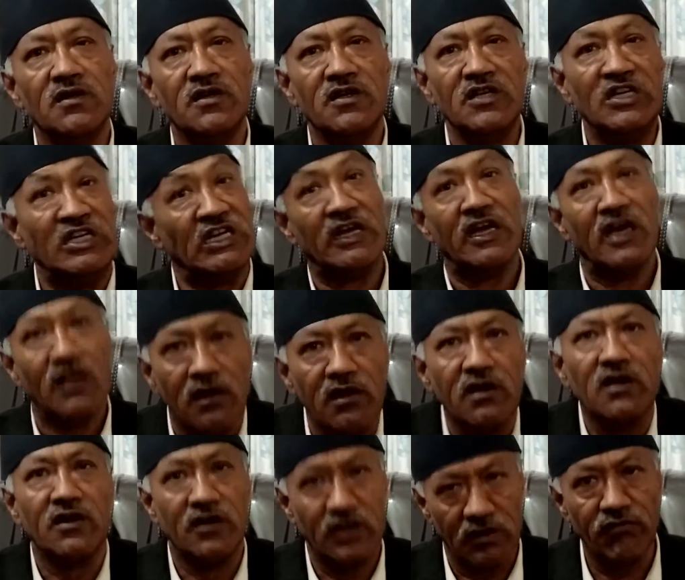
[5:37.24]
in
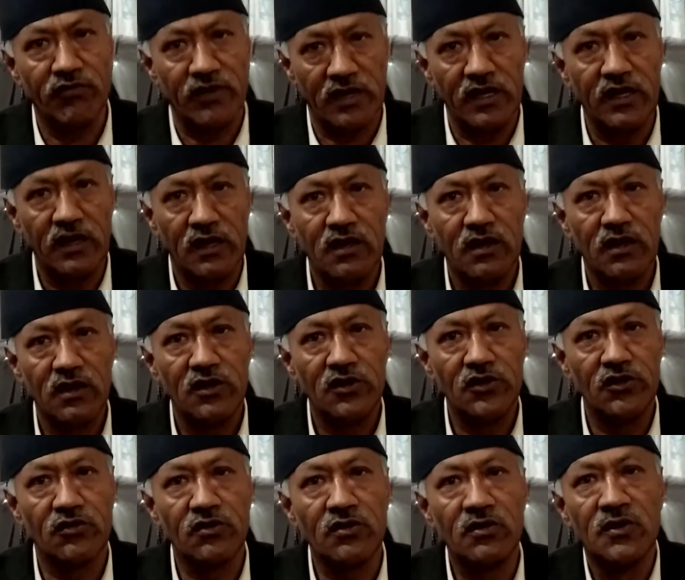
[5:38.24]
hell, in a way,
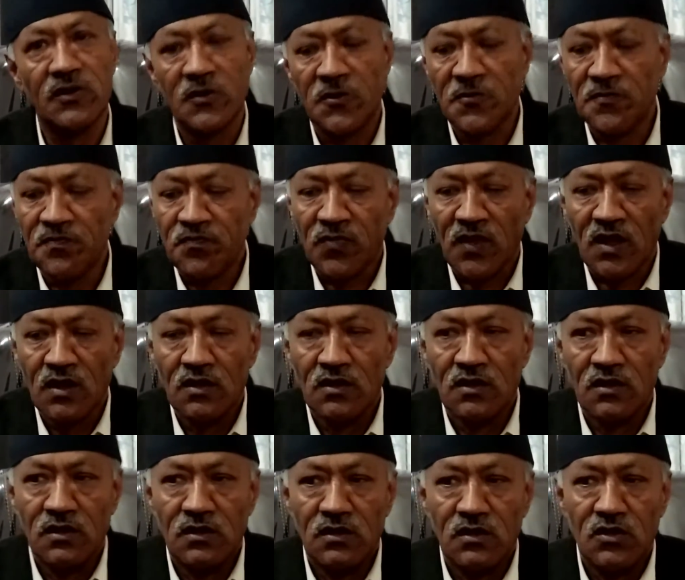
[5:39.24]
you know.
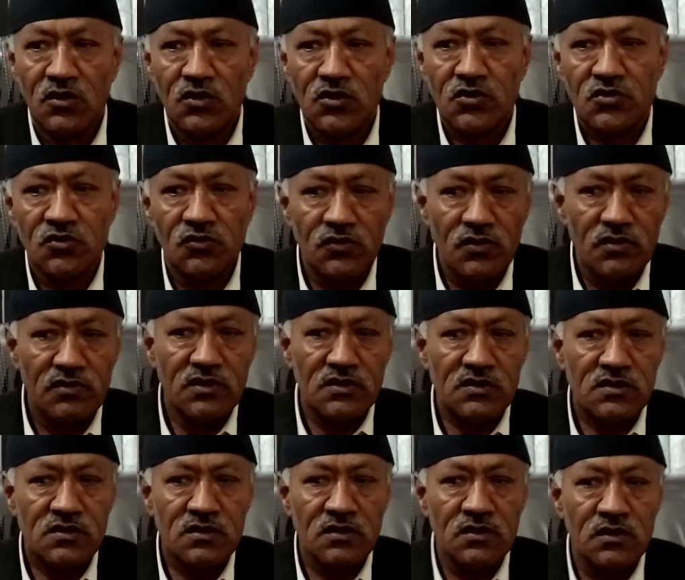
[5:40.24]
So
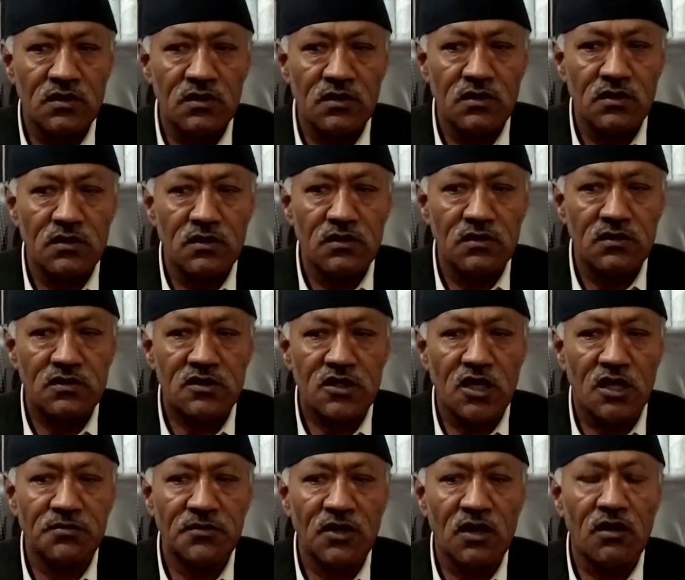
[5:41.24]
this
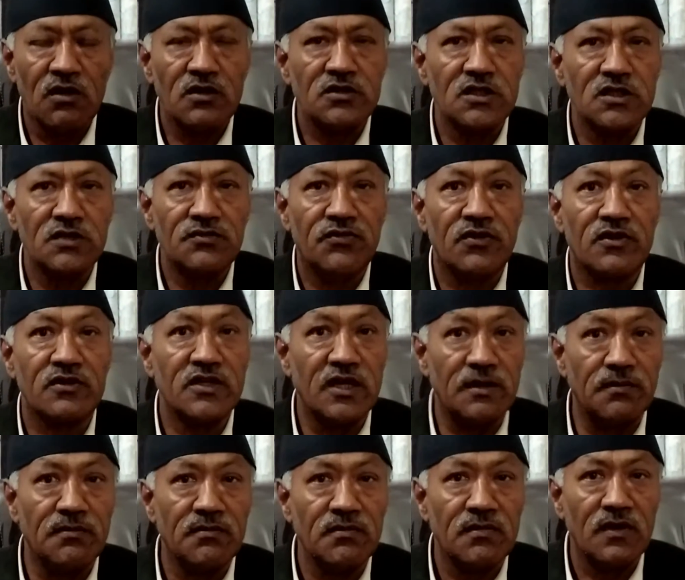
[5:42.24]
terminology for
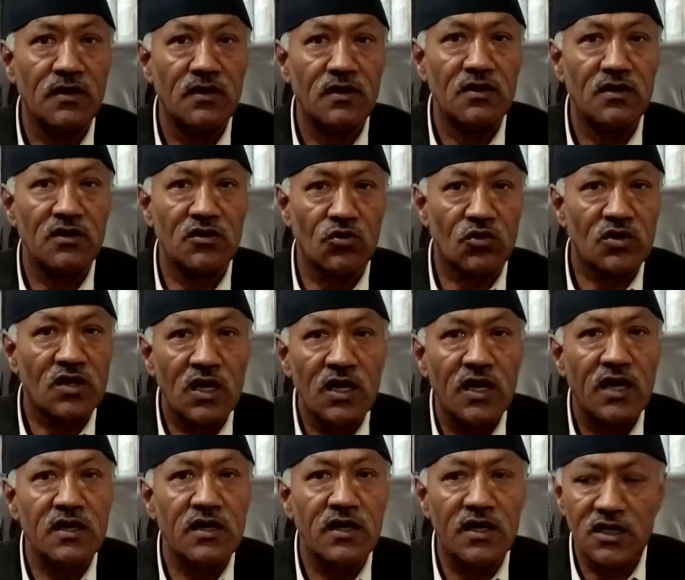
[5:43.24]
them,
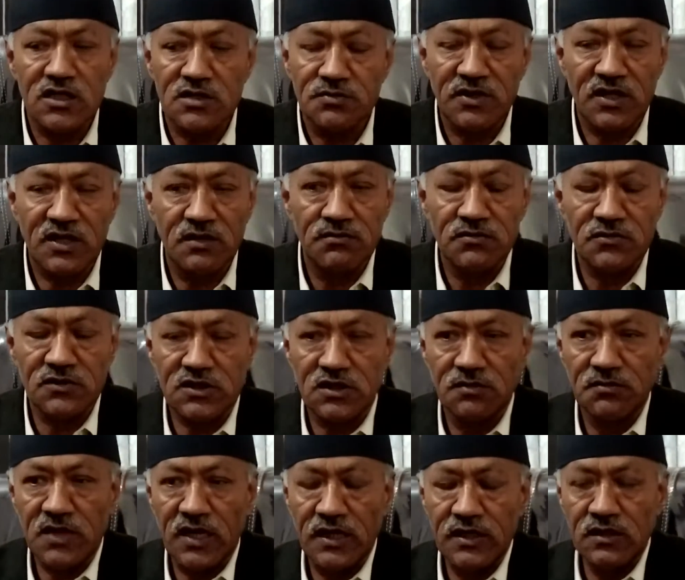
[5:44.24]
Gorkhaland, has become
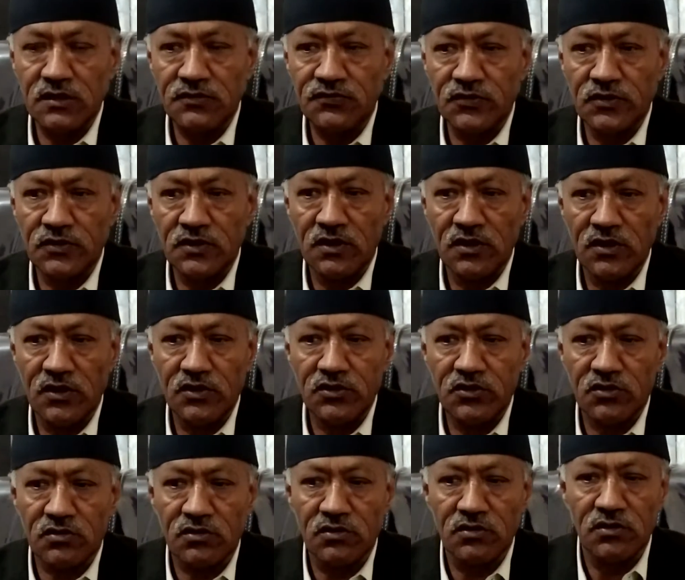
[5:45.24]
some kind of,
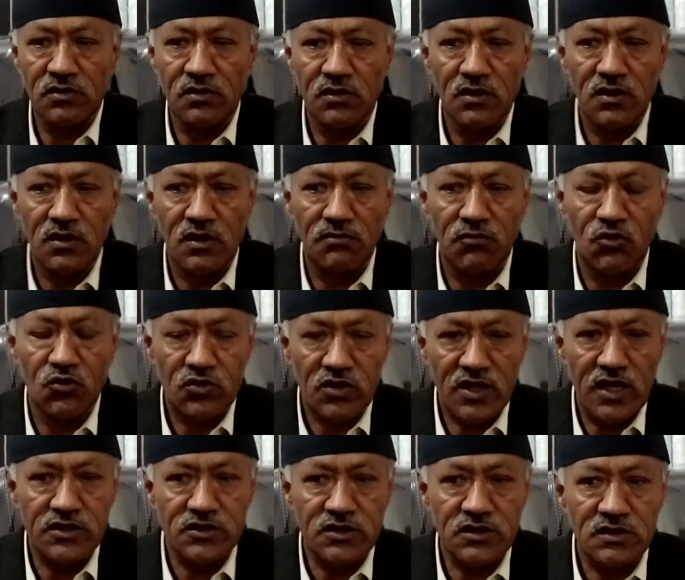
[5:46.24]
a boat
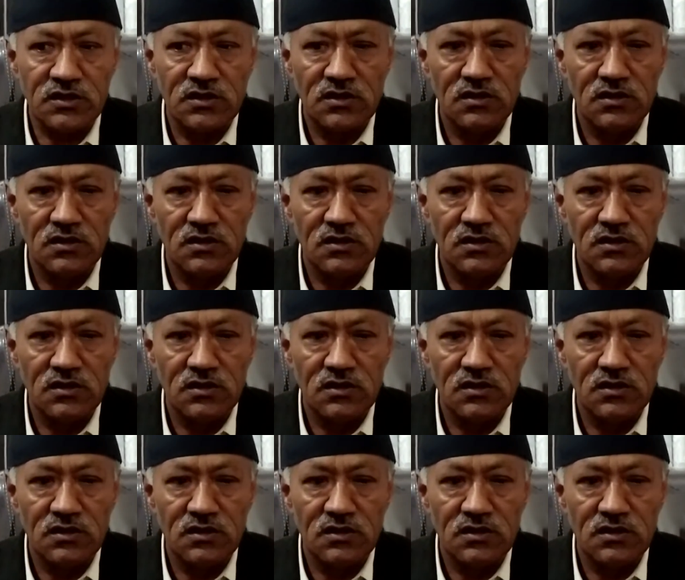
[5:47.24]
catcher.